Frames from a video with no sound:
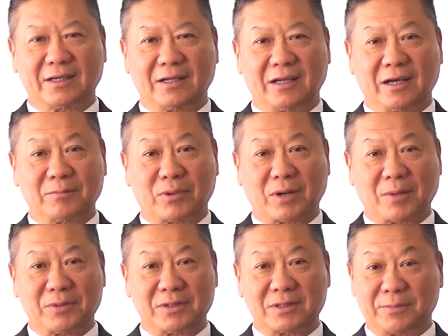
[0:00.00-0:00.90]
Lung
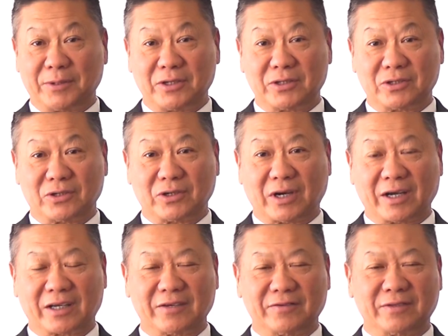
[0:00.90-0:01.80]
problem special, I
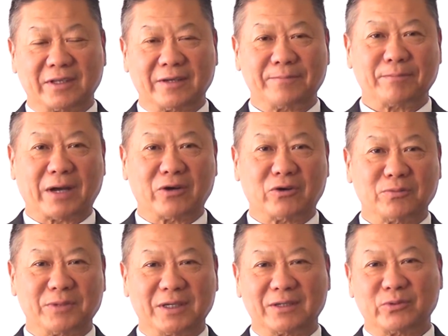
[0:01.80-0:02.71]
give the
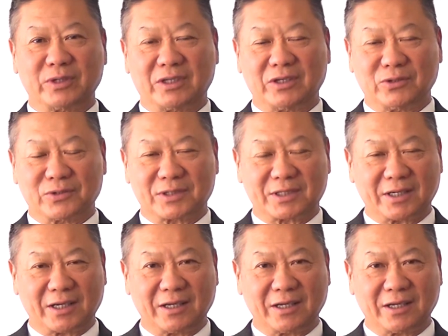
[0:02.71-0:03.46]
Myomin reduced.